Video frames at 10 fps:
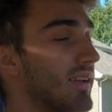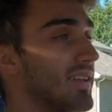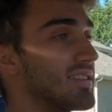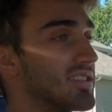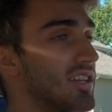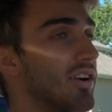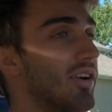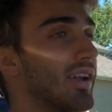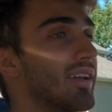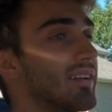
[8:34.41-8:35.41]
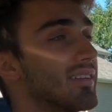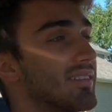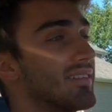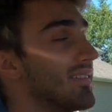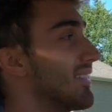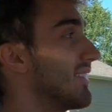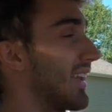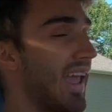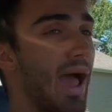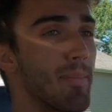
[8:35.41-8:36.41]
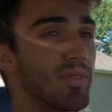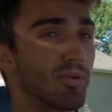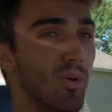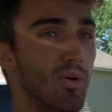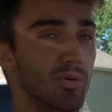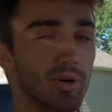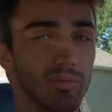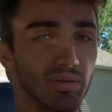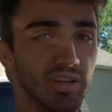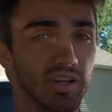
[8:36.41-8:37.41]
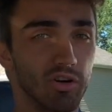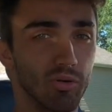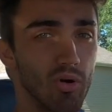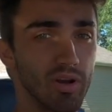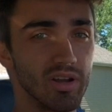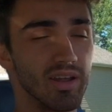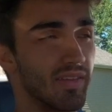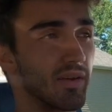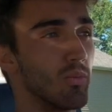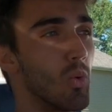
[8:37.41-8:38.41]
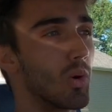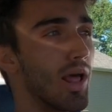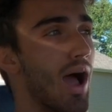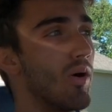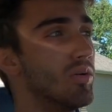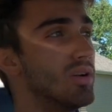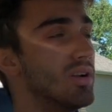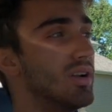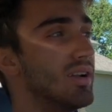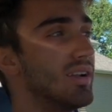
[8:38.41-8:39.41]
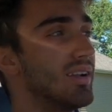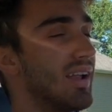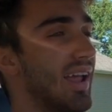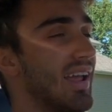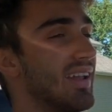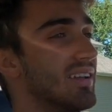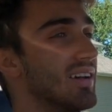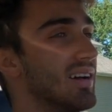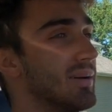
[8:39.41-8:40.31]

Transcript: considering the cap and the rotor were completely corroded and like worn out. And